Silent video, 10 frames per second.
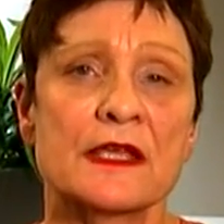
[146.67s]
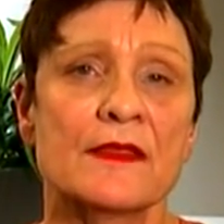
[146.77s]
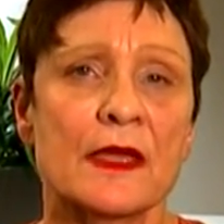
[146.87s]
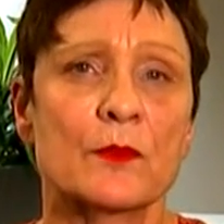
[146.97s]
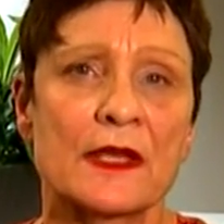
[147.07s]

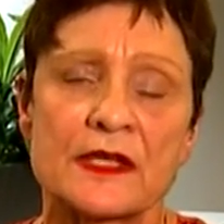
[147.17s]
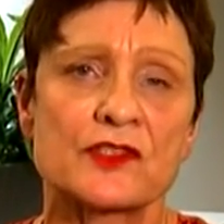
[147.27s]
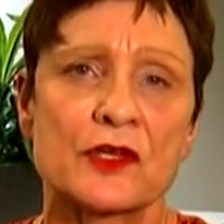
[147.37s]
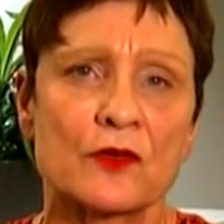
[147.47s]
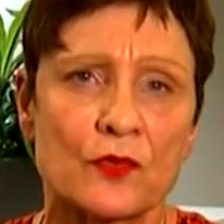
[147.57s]
and that will
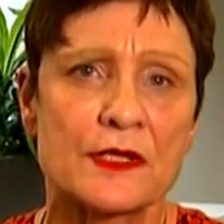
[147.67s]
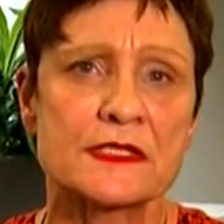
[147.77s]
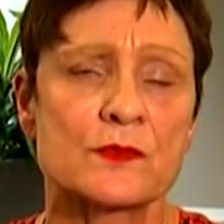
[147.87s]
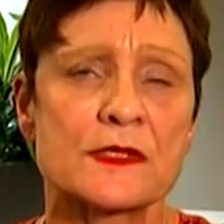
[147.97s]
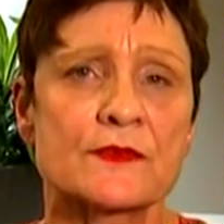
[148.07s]
actually
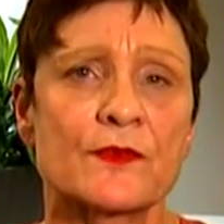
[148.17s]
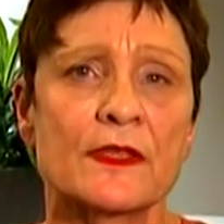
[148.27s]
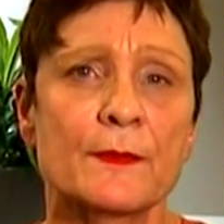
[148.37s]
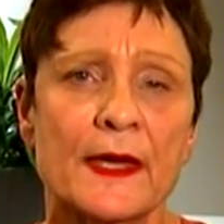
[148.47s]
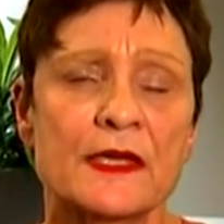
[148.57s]
increase risk for
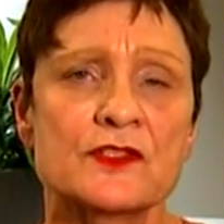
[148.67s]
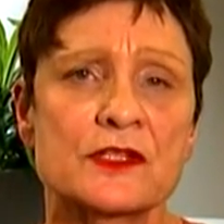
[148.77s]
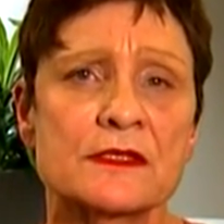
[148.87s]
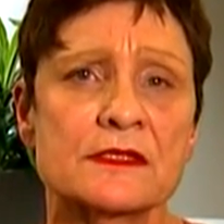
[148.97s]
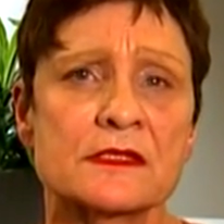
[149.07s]
their
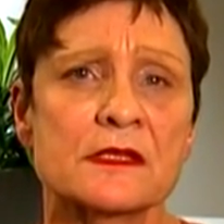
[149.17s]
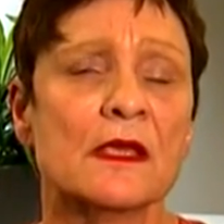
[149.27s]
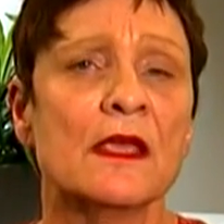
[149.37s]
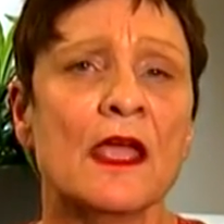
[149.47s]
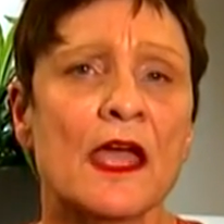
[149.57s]
patients.
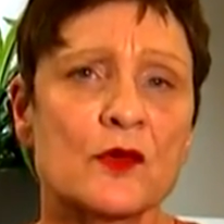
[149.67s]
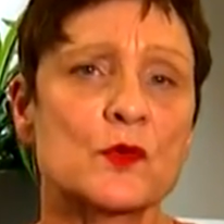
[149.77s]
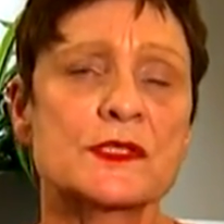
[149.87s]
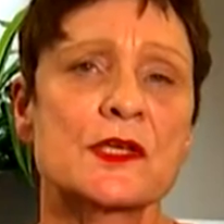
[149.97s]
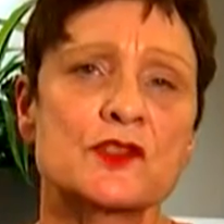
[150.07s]
And also,